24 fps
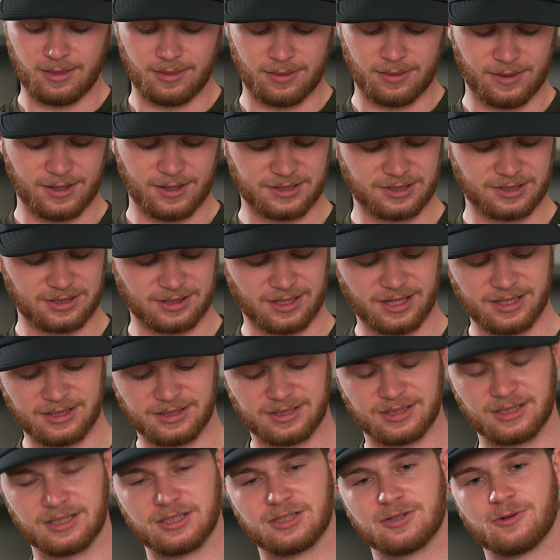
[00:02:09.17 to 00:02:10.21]
This lens
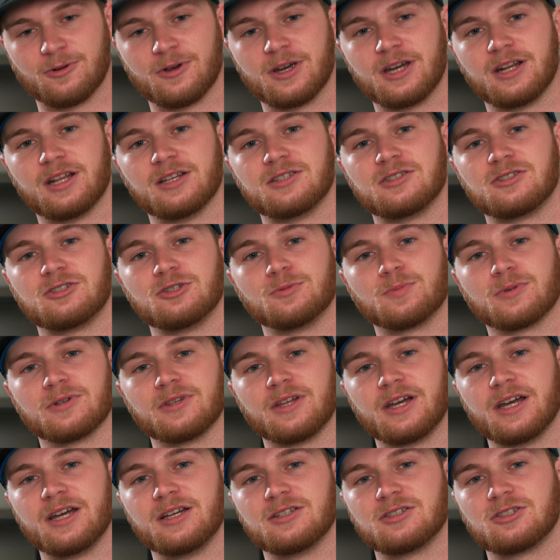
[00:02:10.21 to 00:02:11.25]
is great. It's super
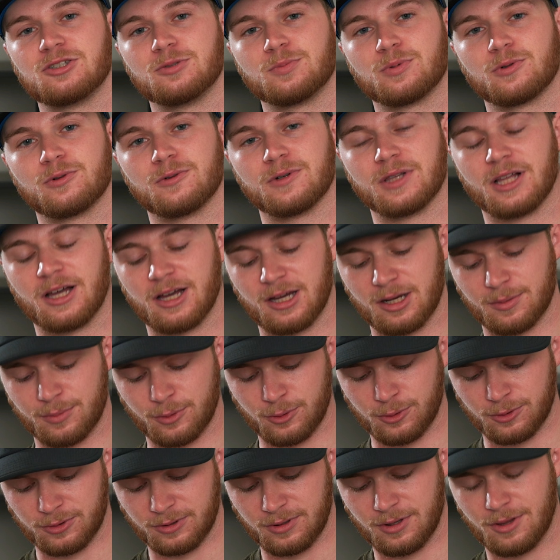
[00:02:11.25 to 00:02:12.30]
light, super
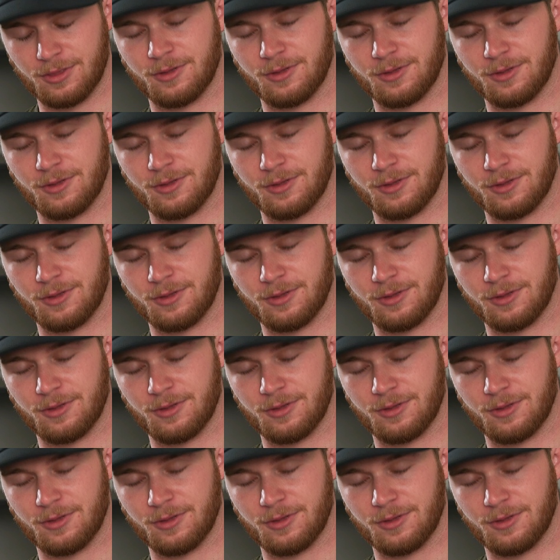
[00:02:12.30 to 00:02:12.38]
reliable.